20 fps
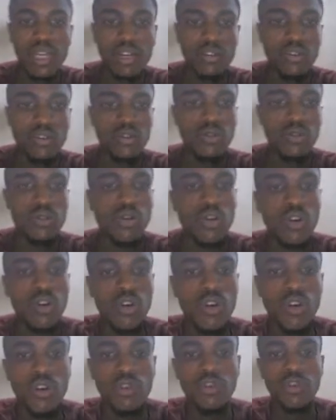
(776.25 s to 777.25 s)
So
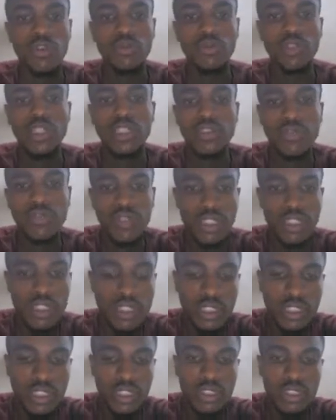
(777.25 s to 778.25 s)
from here, the first thing
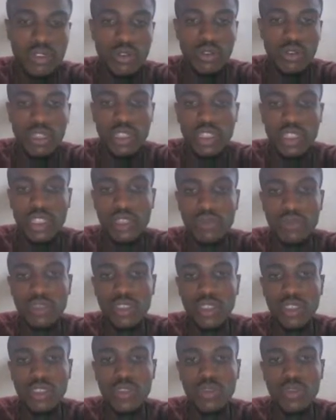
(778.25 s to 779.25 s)
is you're greeted with is
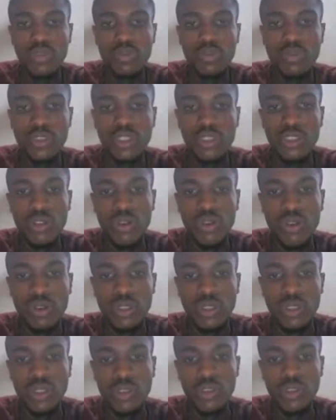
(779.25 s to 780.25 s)
to put in your country
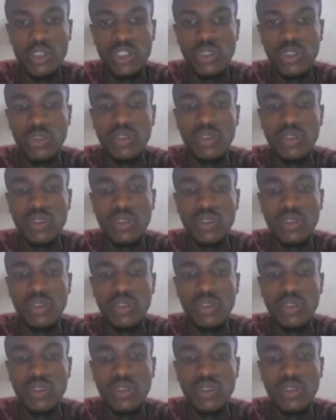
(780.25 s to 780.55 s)
or region.